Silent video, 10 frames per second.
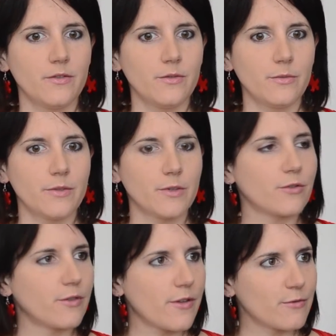we were
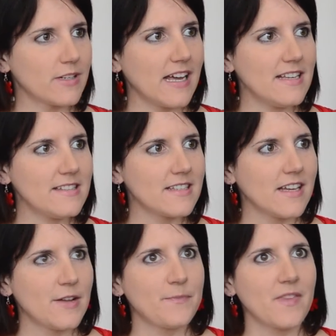going through the lights,
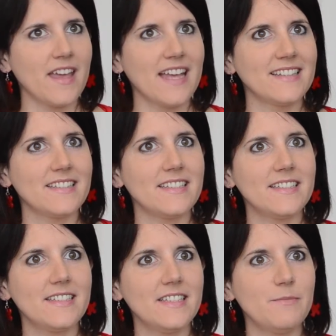mm. and
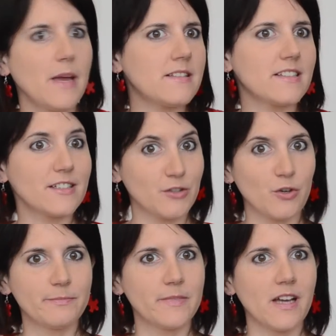he basically
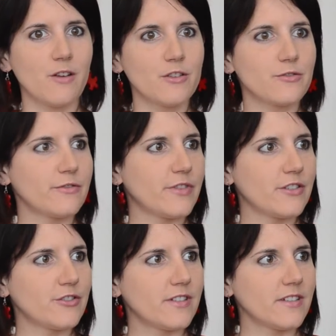told me how I should
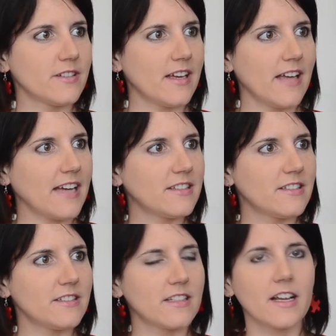finish the act.
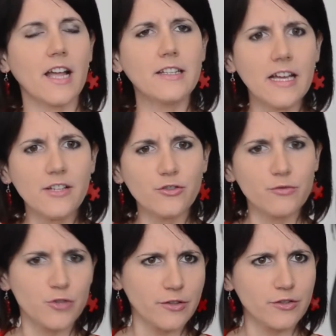He said like, at the end you
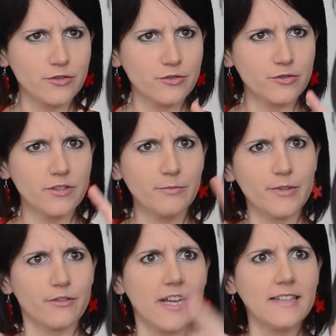should you should do a
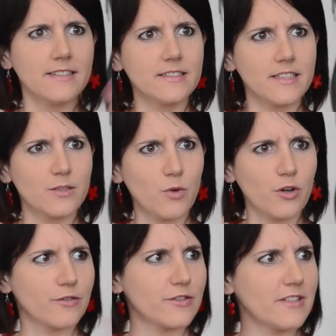pirouette and then
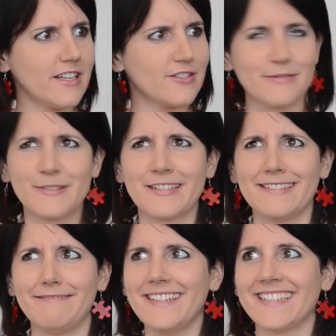walk off stage, and I was just
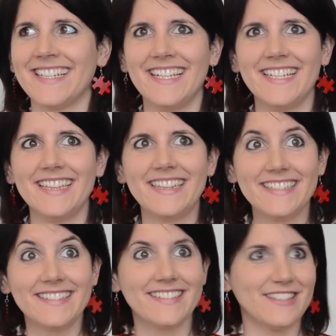like, wait,
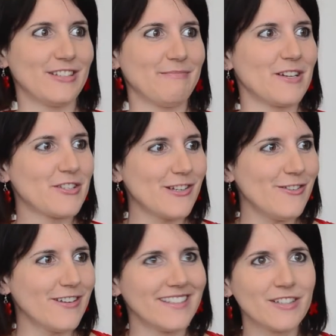this is not my
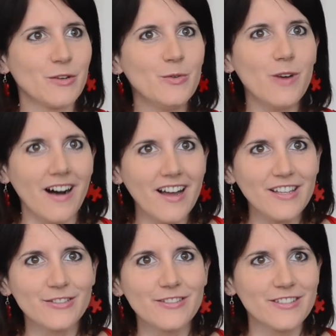show and who are
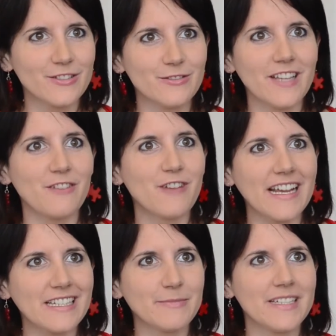you that you
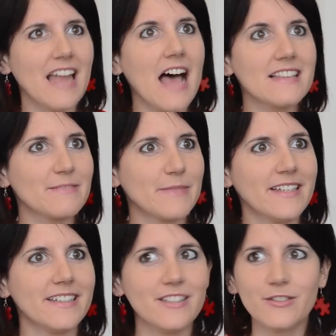direct me last
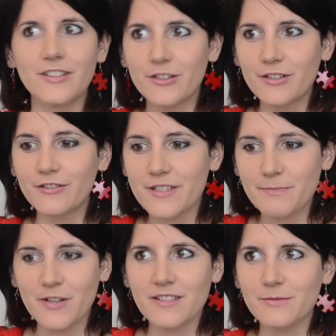minute you're, you're
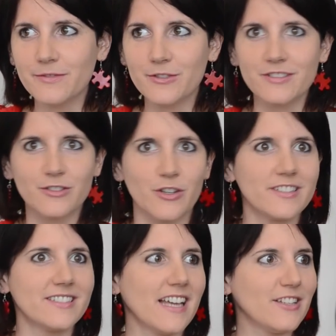responsible for
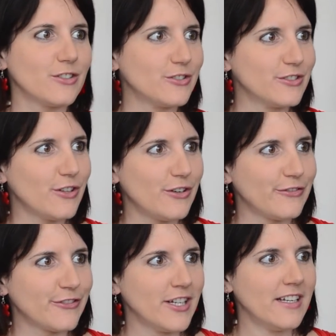turning the light on and
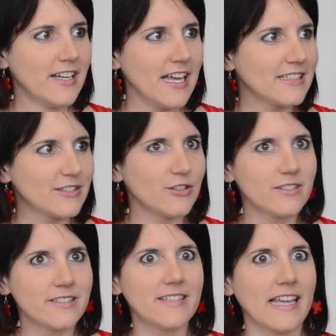off and
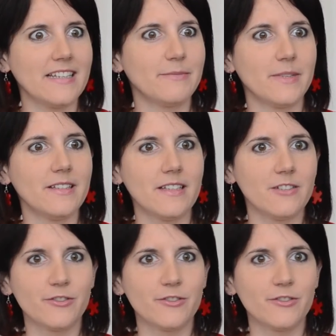not telling me that i